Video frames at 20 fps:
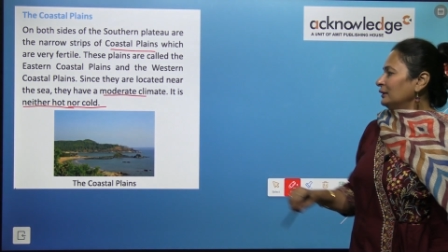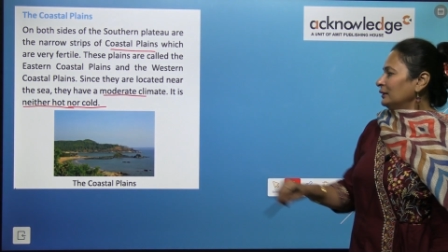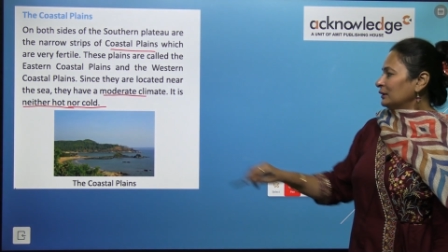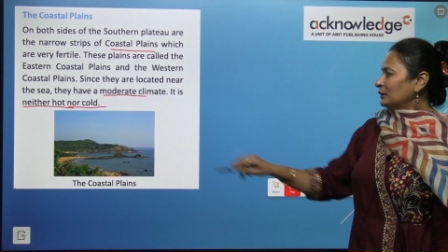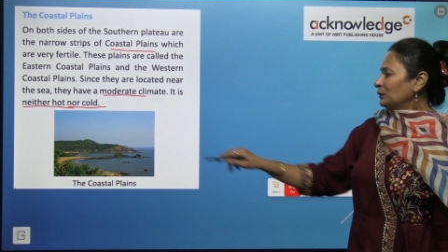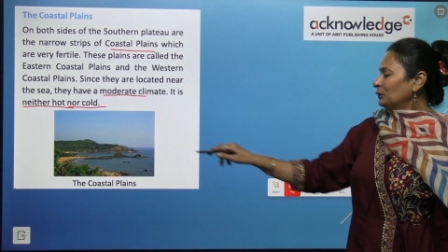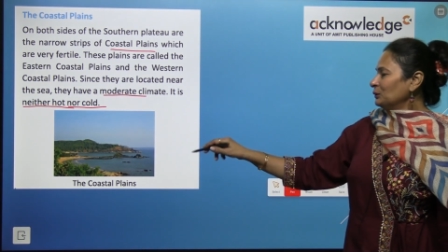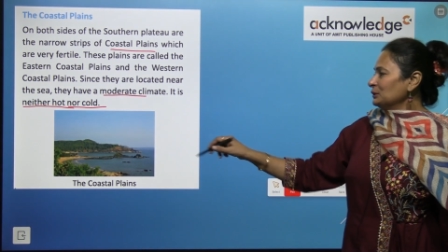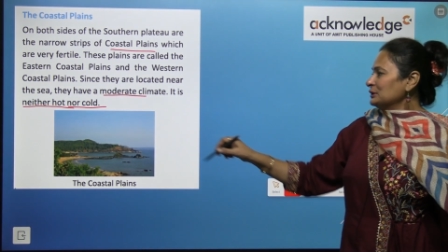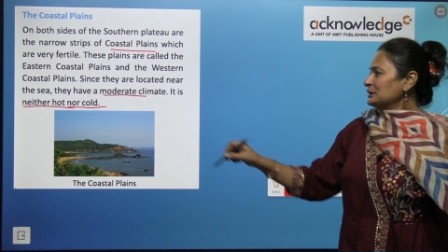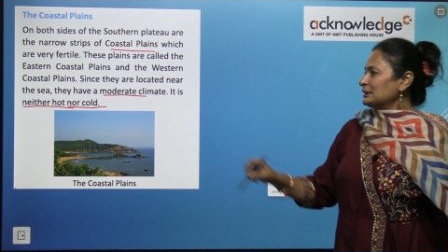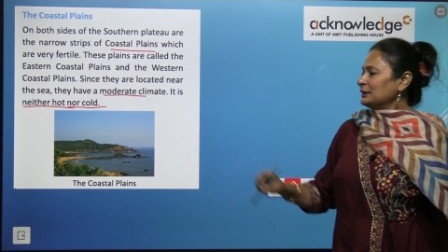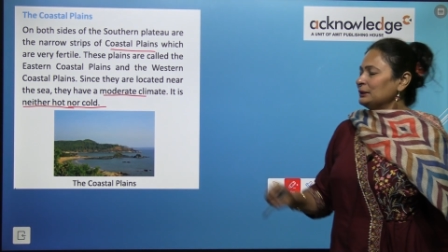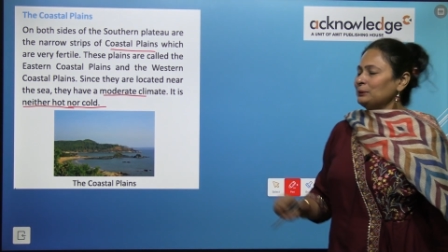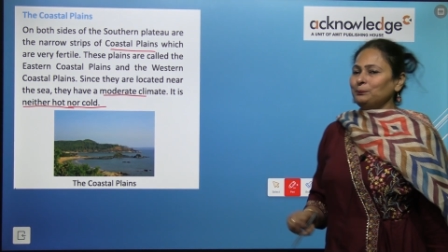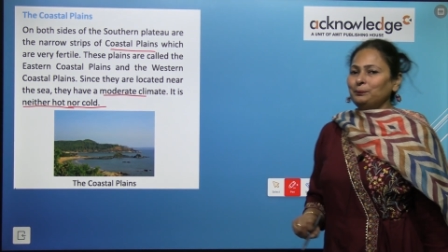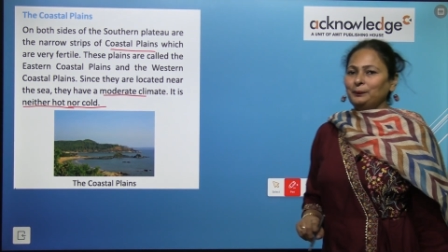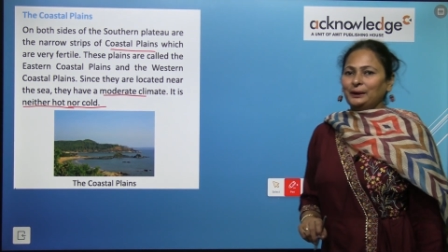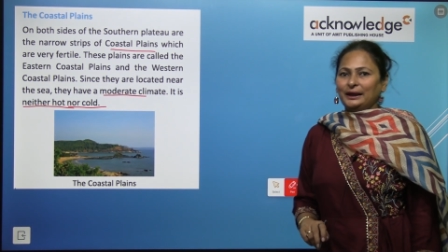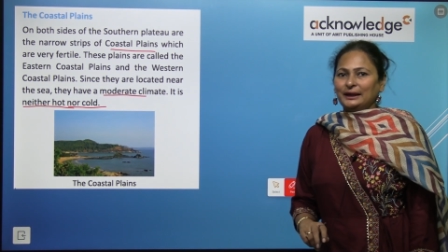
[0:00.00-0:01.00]
The
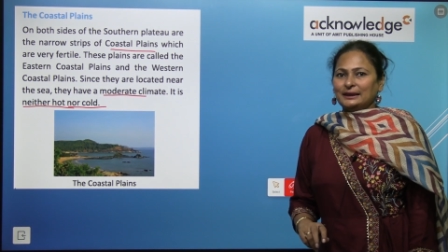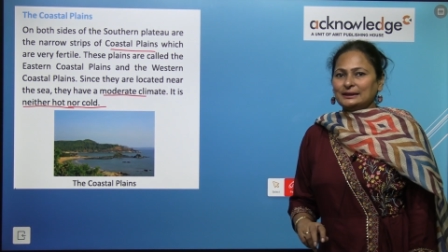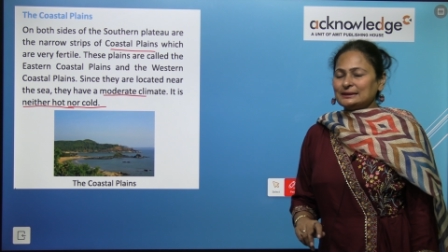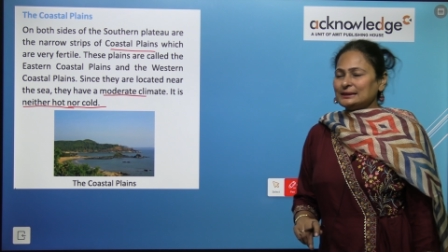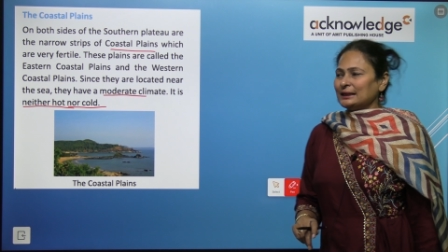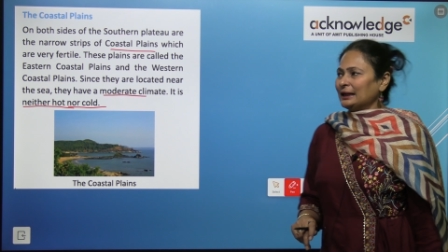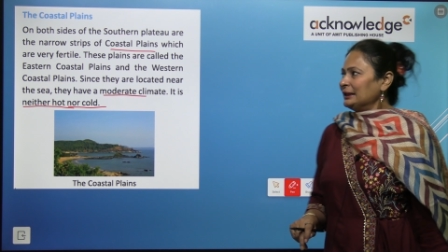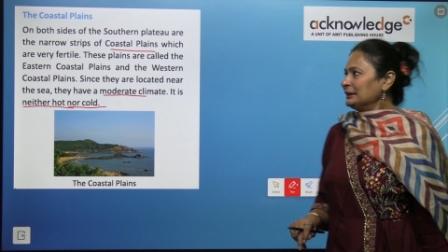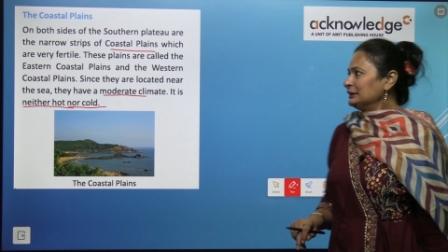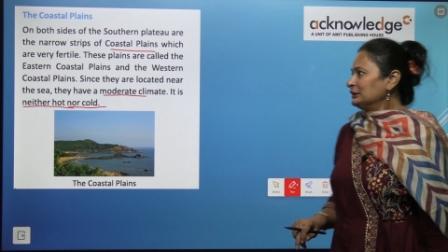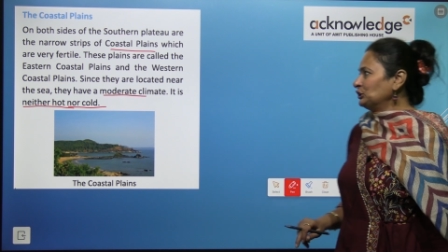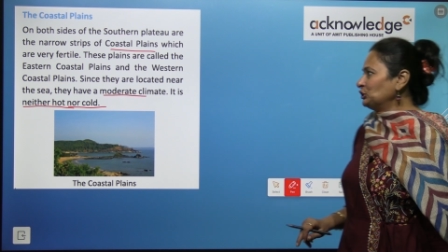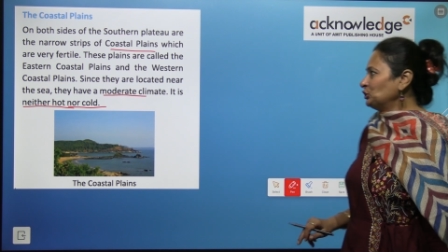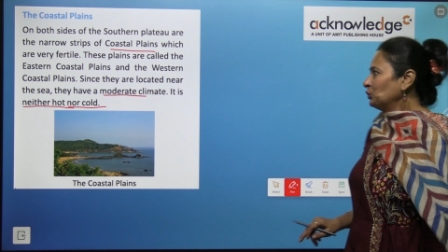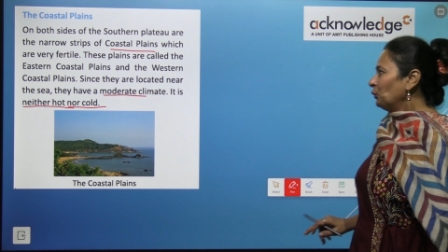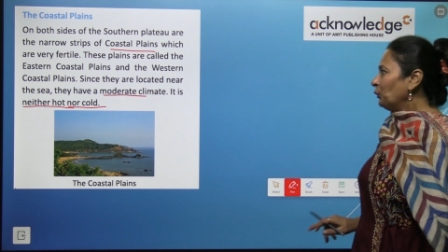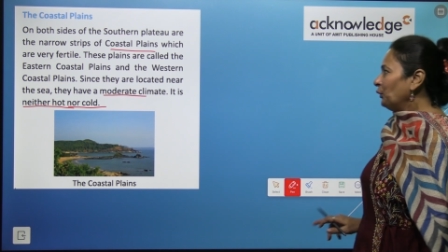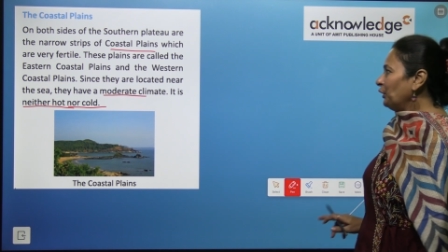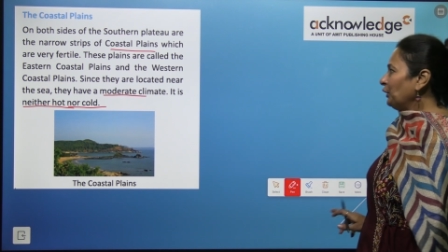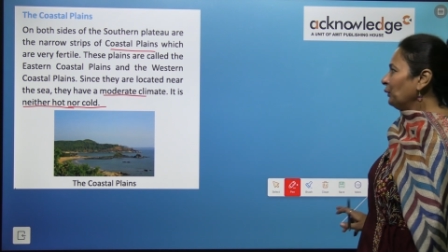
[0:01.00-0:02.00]
coastal plains. I'll
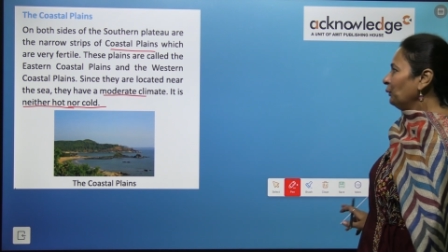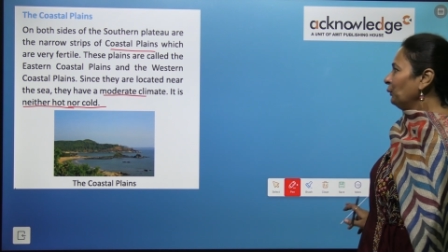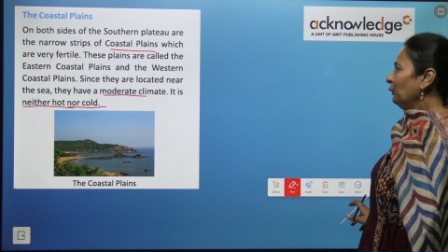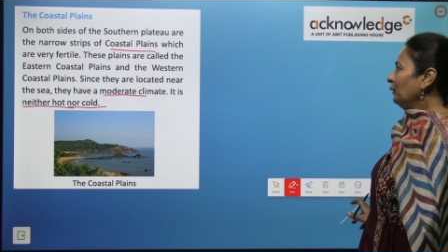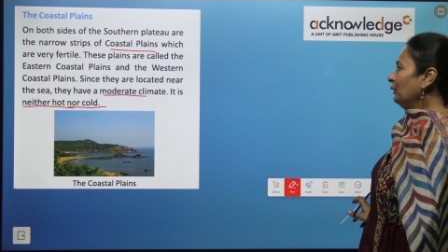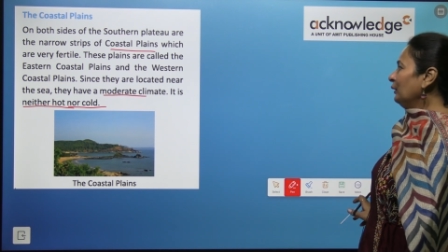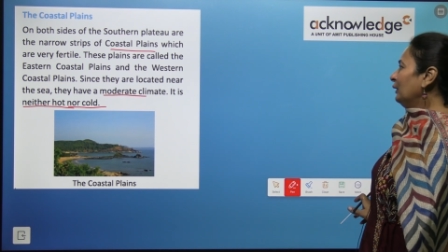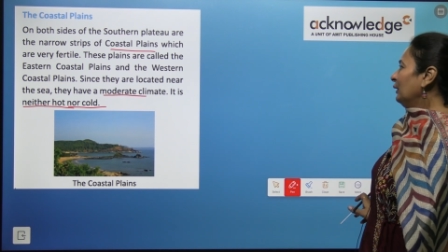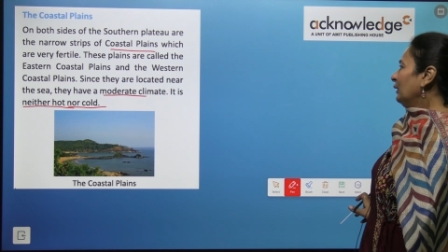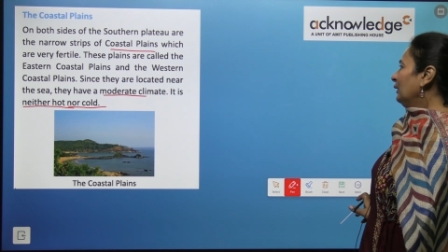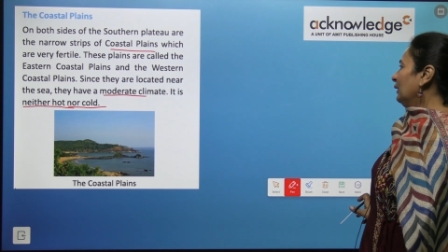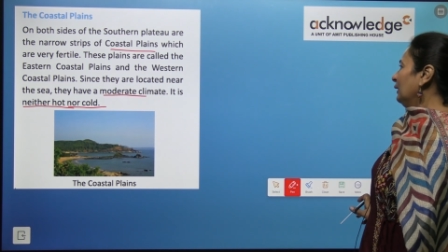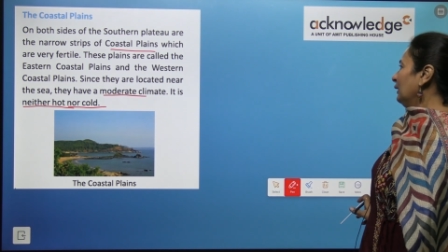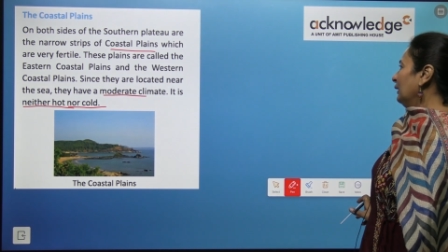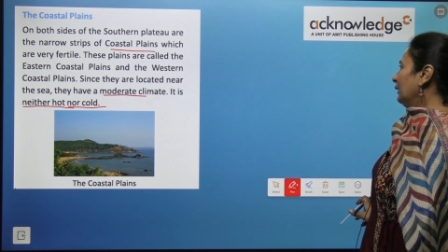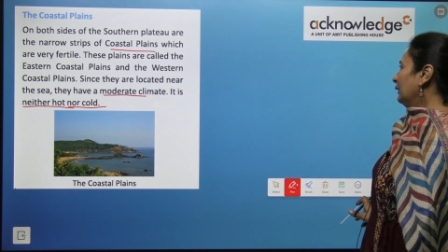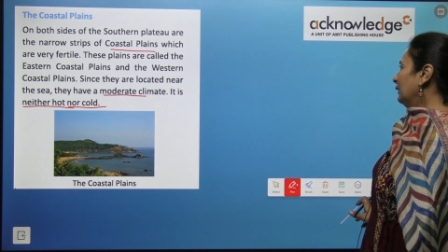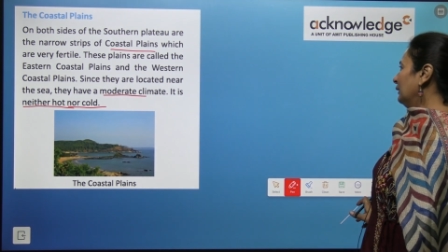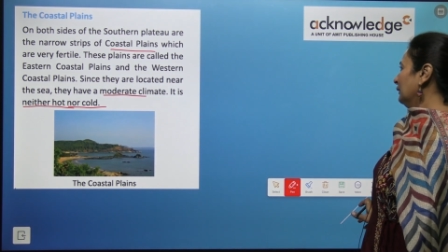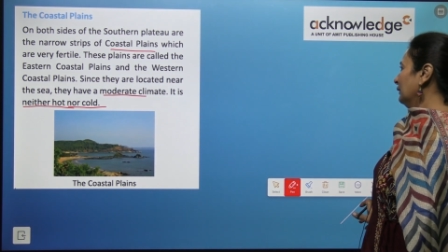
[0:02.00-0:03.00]
show you
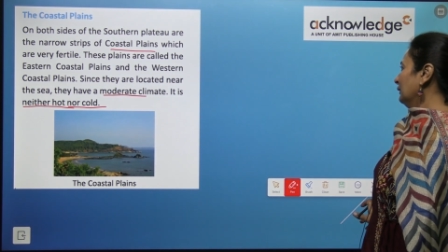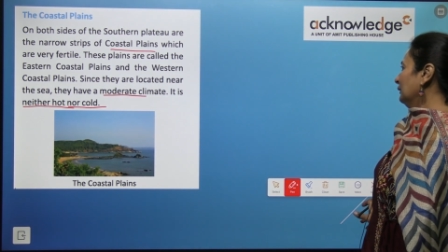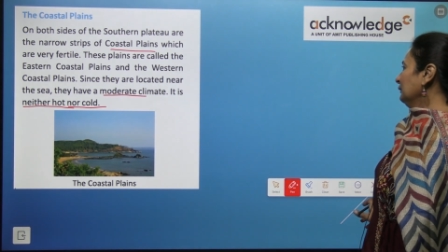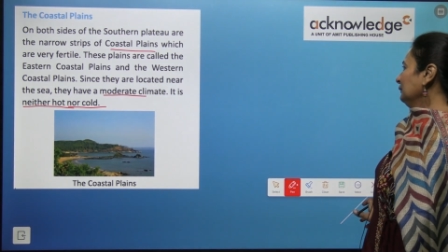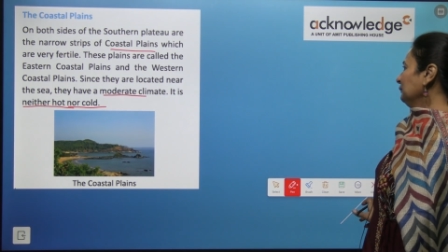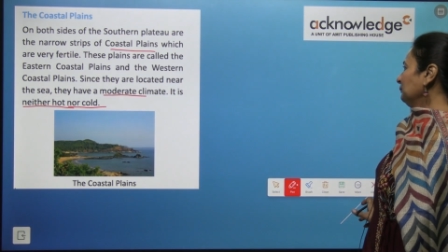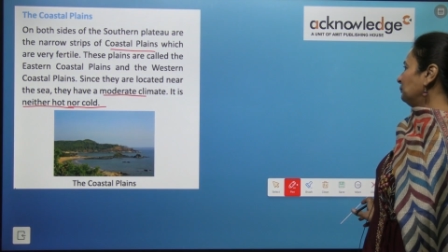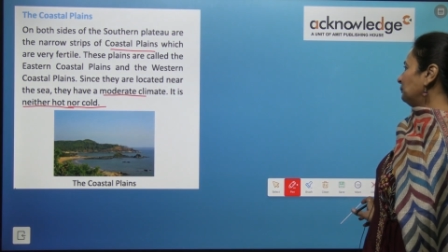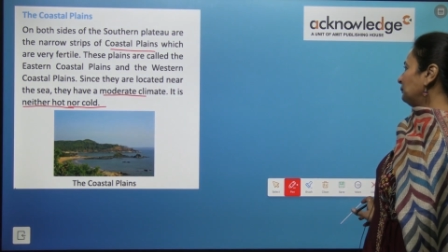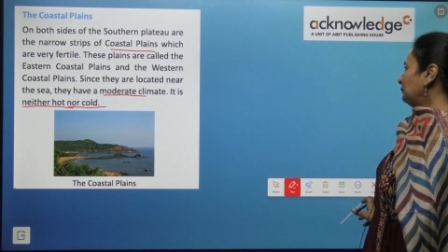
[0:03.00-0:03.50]
the